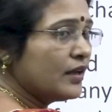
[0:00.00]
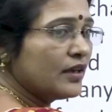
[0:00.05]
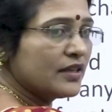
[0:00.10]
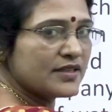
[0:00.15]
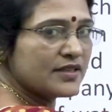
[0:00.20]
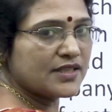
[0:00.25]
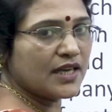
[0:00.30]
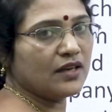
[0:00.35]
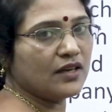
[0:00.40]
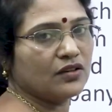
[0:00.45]

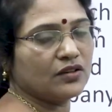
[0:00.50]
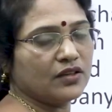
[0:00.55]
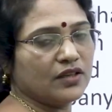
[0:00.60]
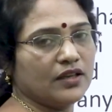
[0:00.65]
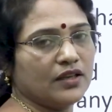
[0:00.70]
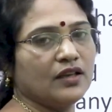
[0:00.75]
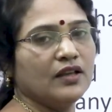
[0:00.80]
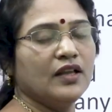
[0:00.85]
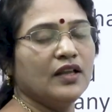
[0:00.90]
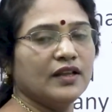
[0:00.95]

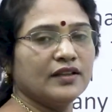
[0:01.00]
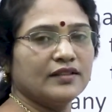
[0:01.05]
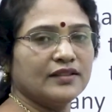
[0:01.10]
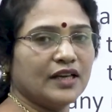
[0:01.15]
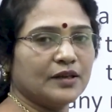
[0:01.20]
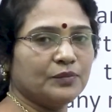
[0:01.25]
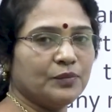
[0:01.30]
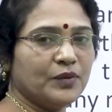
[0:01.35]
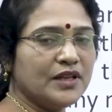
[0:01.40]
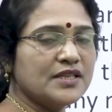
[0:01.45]
Janaki.
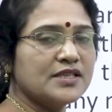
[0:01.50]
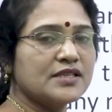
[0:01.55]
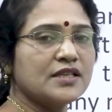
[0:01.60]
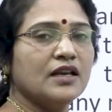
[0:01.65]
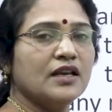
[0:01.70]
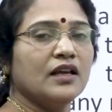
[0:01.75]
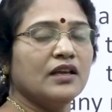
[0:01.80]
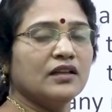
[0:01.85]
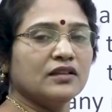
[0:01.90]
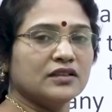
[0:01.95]
That means
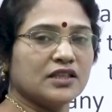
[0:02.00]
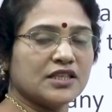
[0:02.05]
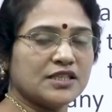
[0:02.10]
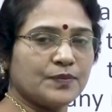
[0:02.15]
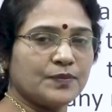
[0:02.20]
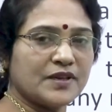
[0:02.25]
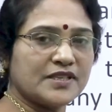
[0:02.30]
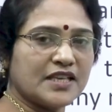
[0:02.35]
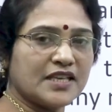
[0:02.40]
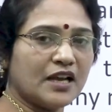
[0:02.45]
the
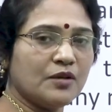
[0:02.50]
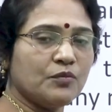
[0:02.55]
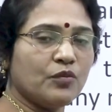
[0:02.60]
special